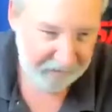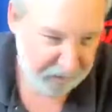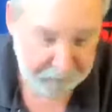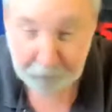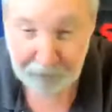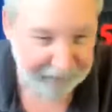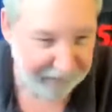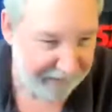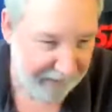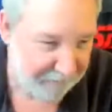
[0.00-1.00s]
it's been running
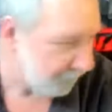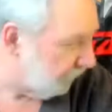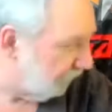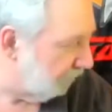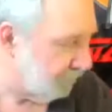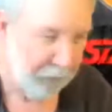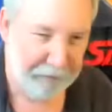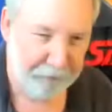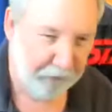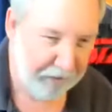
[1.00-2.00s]
like that for three or
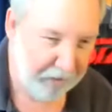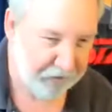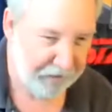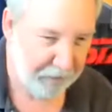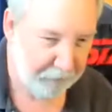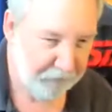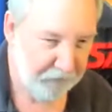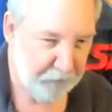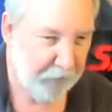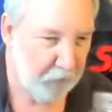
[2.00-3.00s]
four years now.
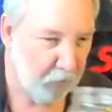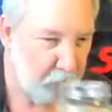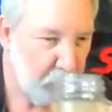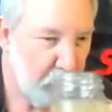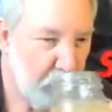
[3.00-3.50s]
It's pretty cool.